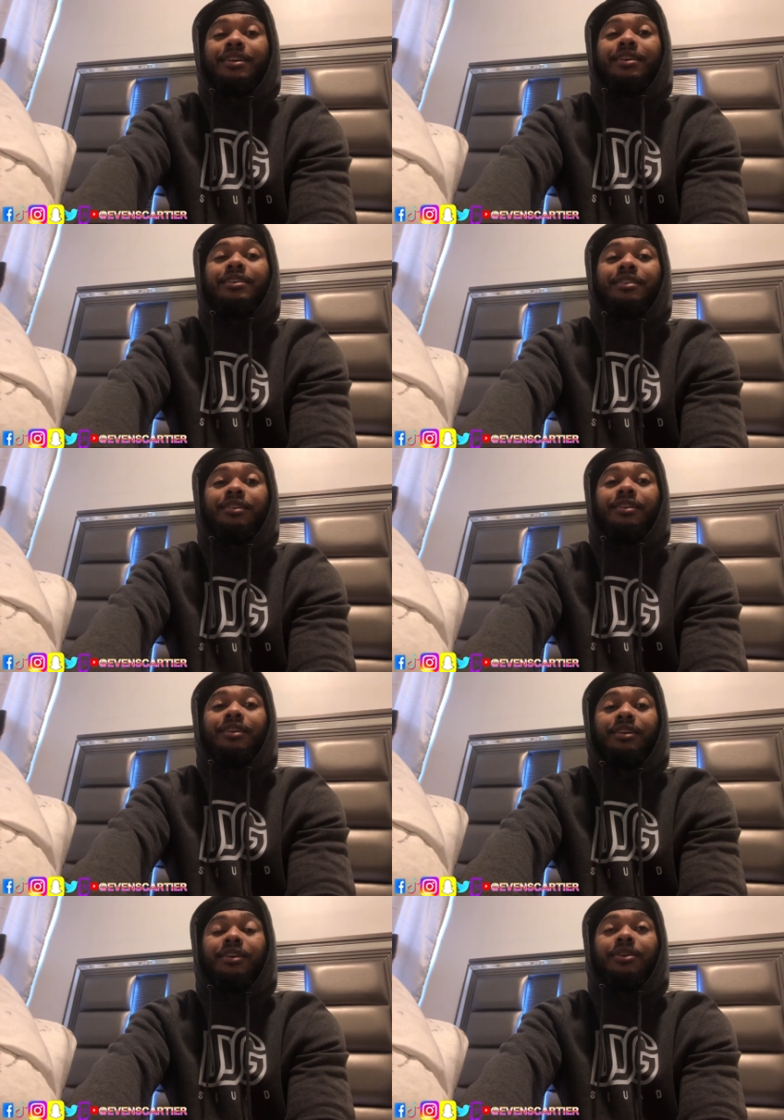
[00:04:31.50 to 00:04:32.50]
he's a
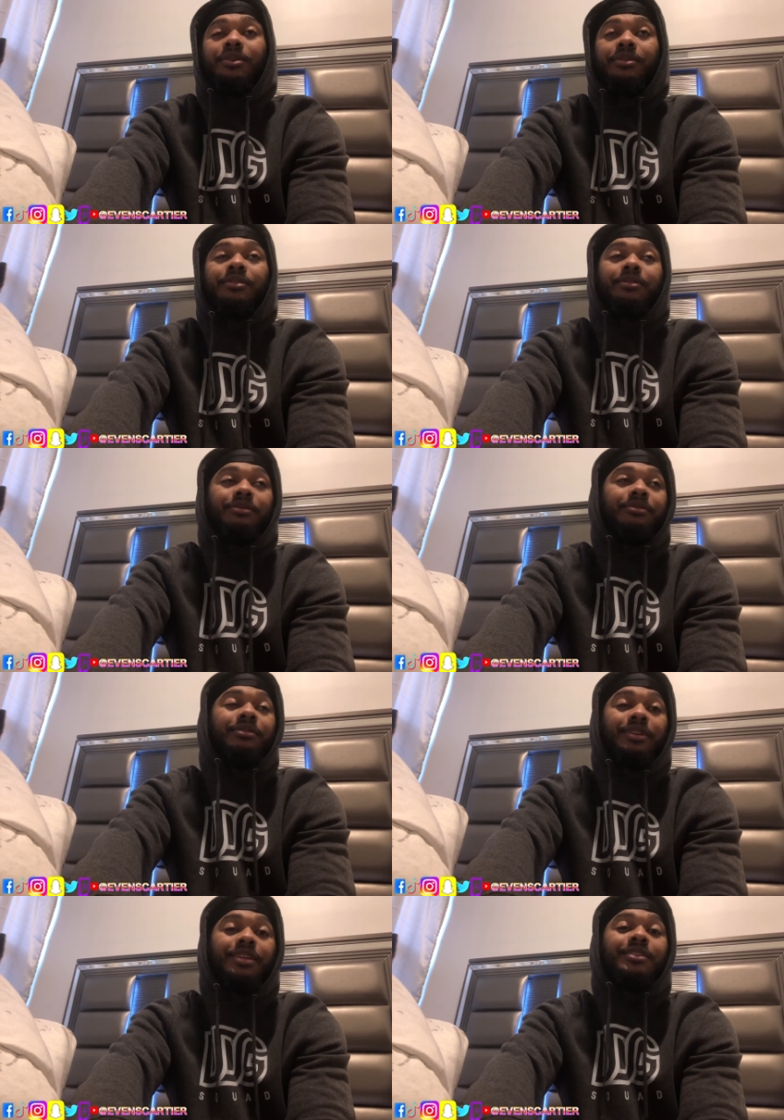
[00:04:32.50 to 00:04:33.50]
yo,
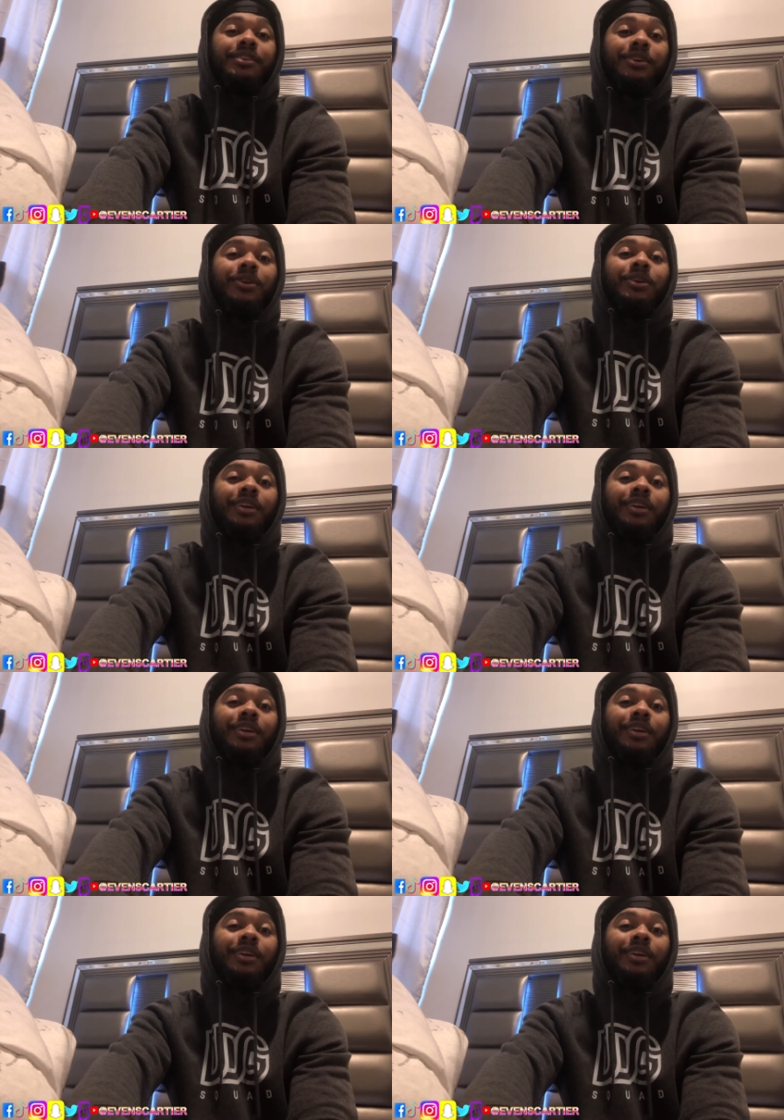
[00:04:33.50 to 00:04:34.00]
he's the goat.